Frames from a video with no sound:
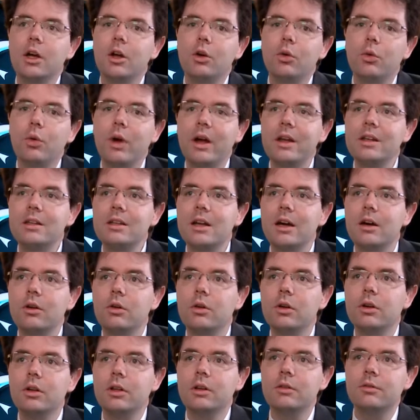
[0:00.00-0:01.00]
Right
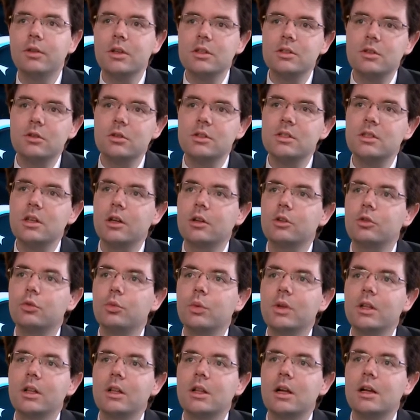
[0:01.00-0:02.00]
now, investors start to
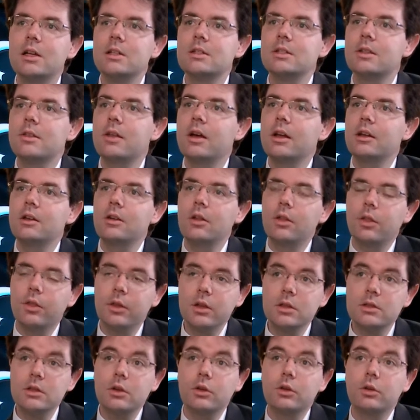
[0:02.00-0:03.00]
realize that
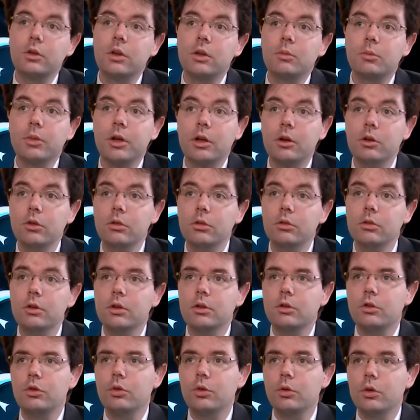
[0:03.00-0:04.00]
things are going better,
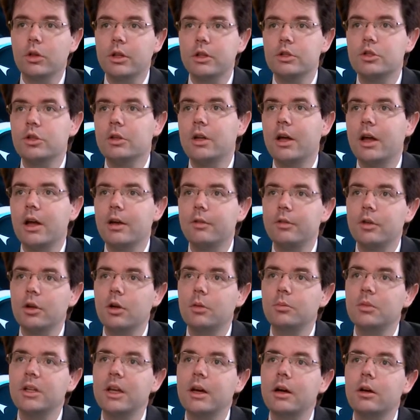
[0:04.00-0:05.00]
correlation have
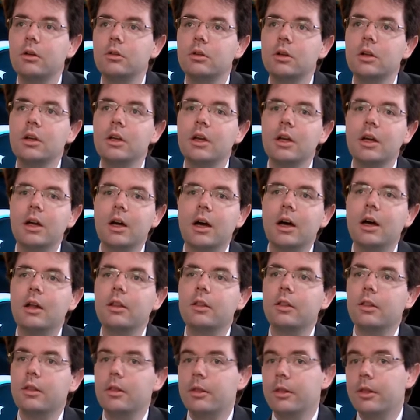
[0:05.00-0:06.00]
come down,
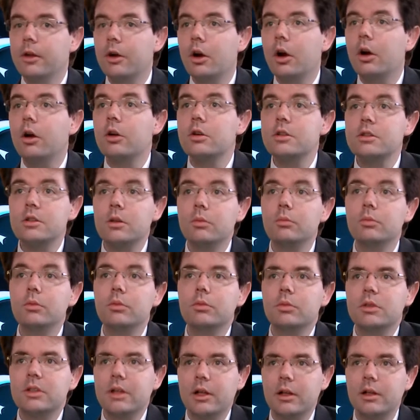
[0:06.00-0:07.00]
and there are
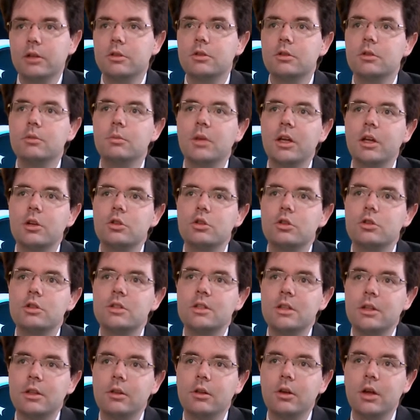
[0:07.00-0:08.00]
some talented managers
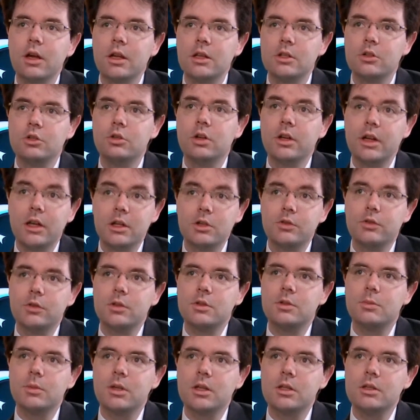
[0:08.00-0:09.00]
in the hedge
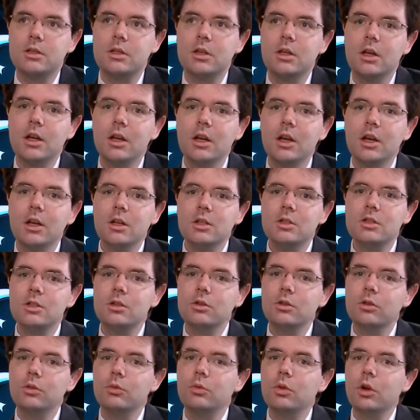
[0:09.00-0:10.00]
fund space.
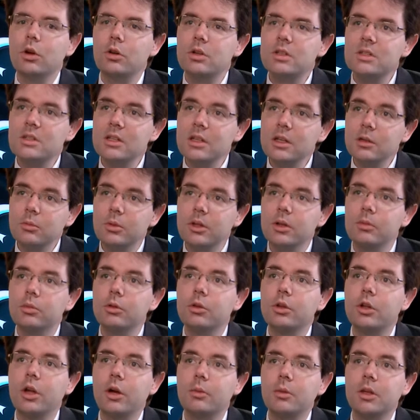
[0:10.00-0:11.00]
So we are seeing
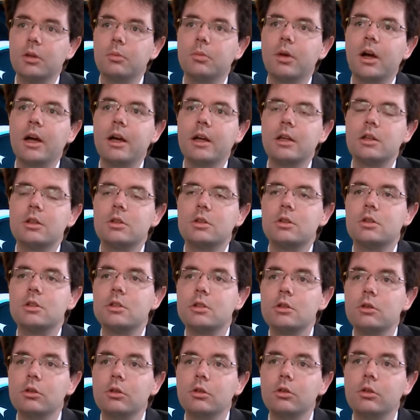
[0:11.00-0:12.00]
people coming back
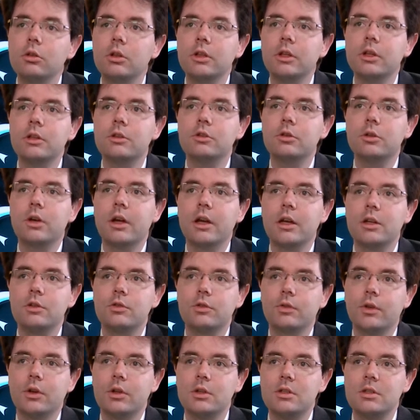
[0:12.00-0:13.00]
slowly to hedge
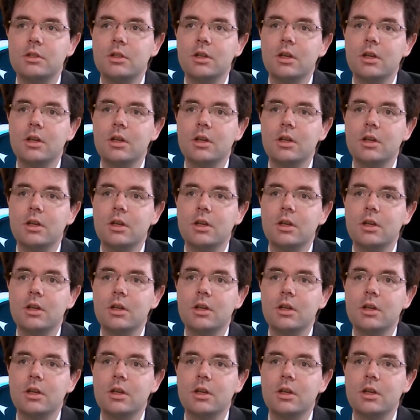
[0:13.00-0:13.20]
funds.